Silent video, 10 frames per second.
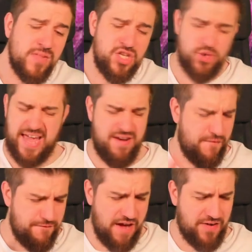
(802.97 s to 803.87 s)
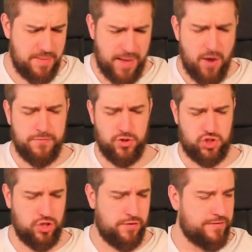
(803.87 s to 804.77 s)
So again, very powerful
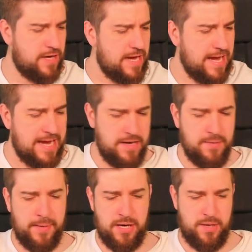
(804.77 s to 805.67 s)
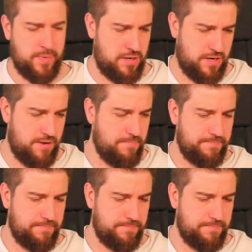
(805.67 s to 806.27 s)
stuff in my opinion.